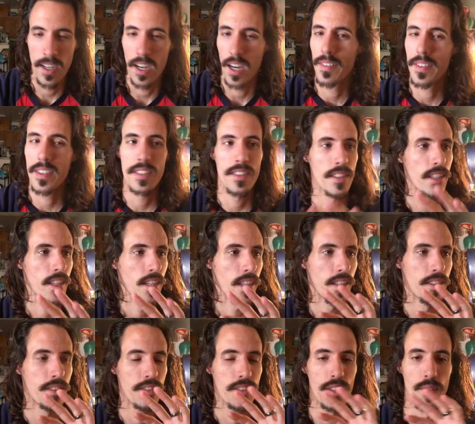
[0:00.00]
Obviously,
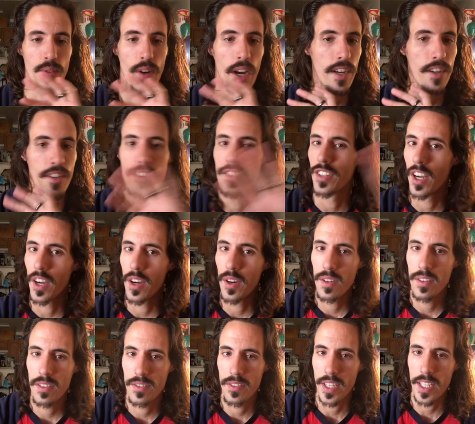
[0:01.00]
it's the writer's
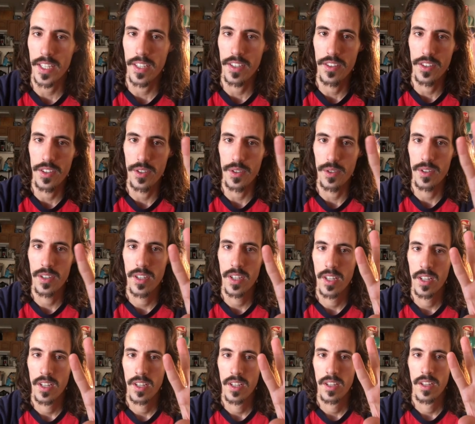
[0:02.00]
show. They can do
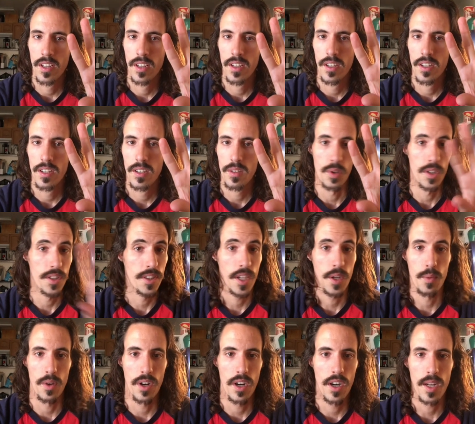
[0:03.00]
what
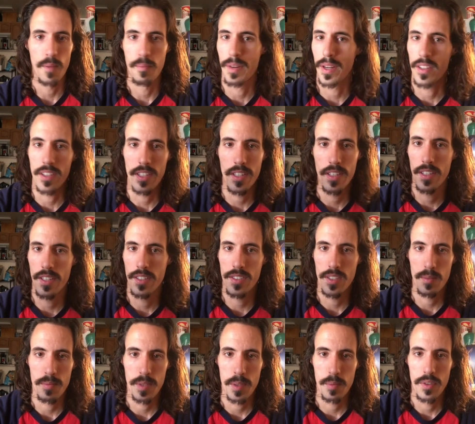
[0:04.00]
they want. Apparently there are
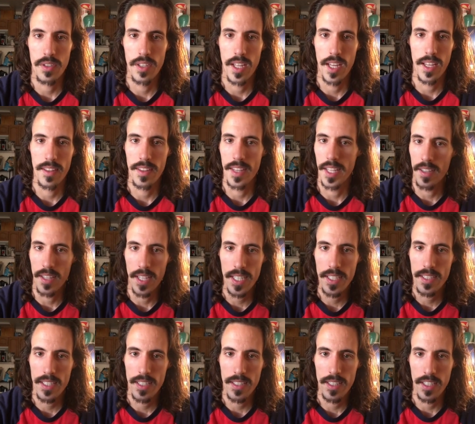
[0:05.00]
some people that
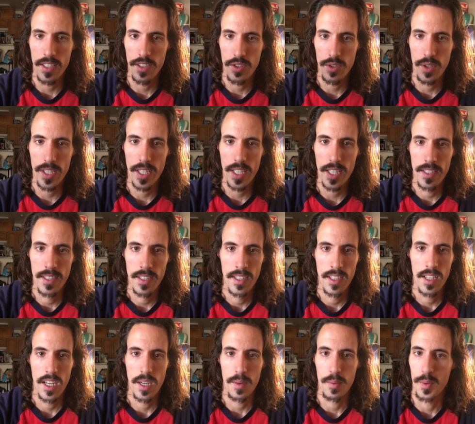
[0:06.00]
liked it, that enjoyed it.
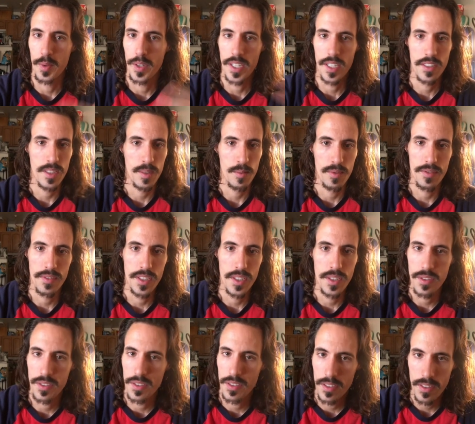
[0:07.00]
I've been reading some
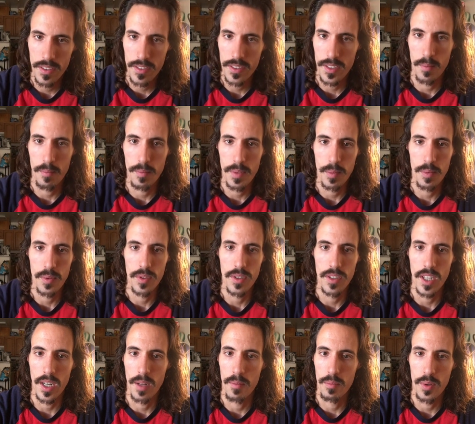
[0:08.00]
reviews. Some people
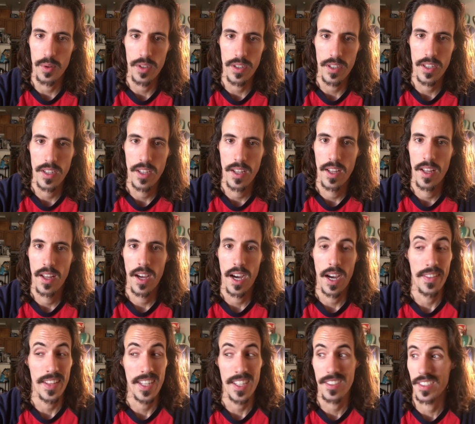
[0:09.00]
are on board.
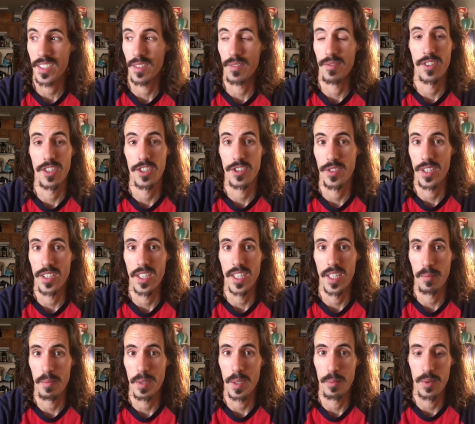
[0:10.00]
I think it's going to frustrate a
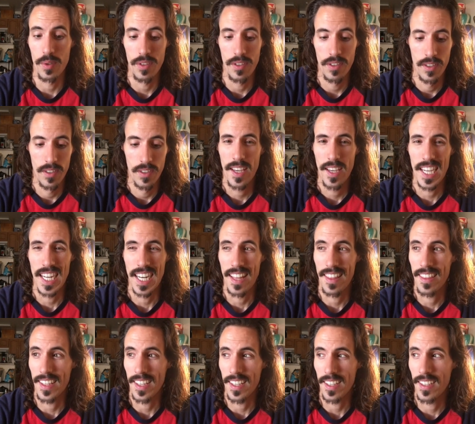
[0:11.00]
lot of people. And I
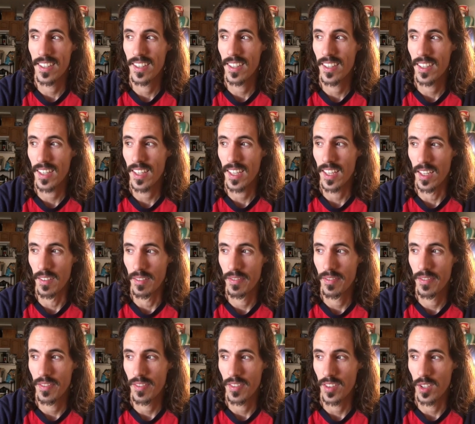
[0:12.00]
think if
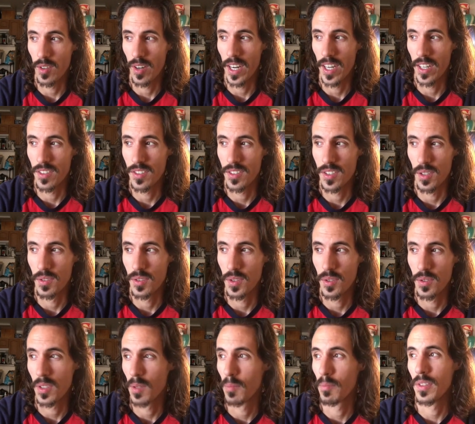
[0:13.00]
the writers don't
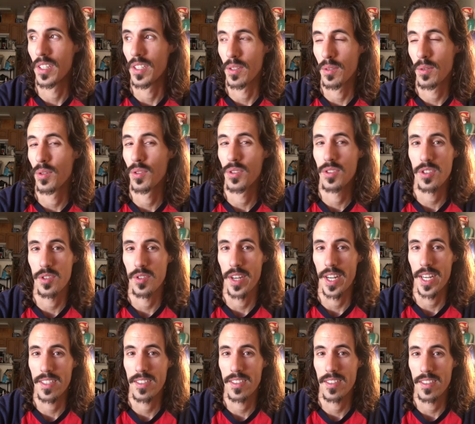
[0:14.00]
do something to course
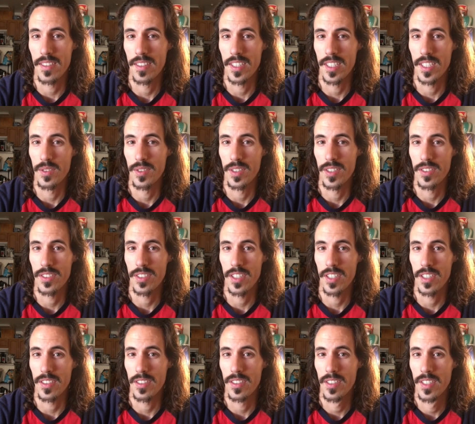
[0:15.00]
correct, they're going to
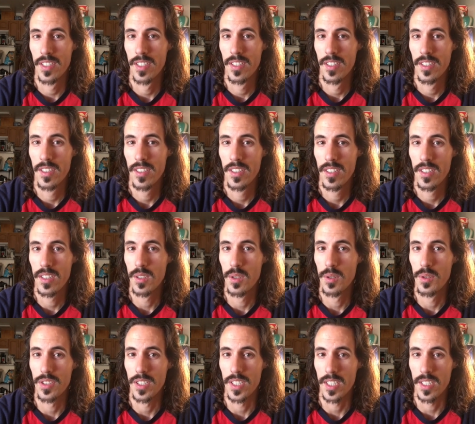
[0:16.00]
start
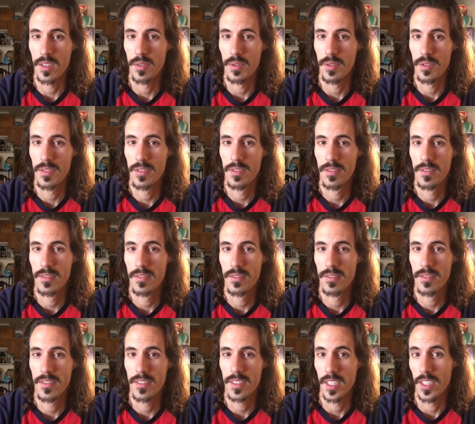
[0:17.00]
losing
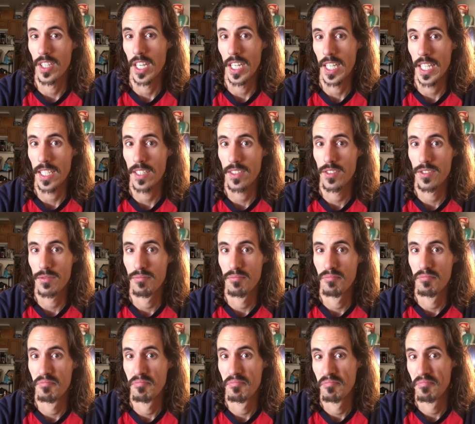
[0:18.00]
their audience.
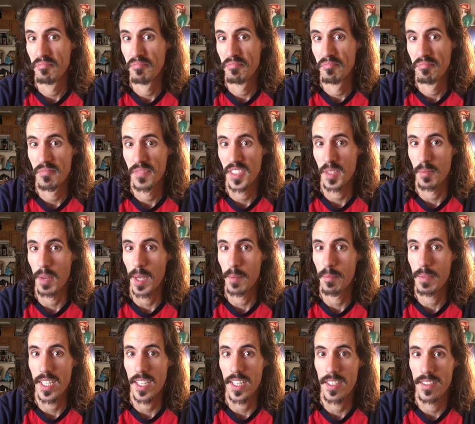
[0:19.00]
It's my
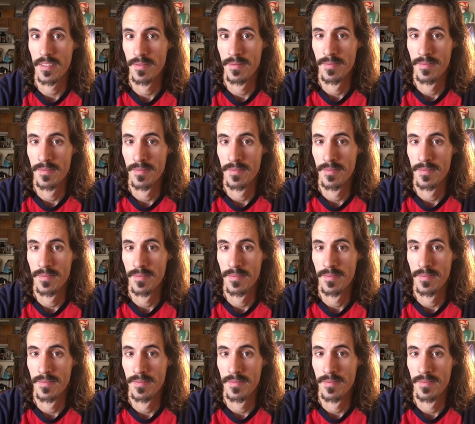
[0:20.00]
opinion.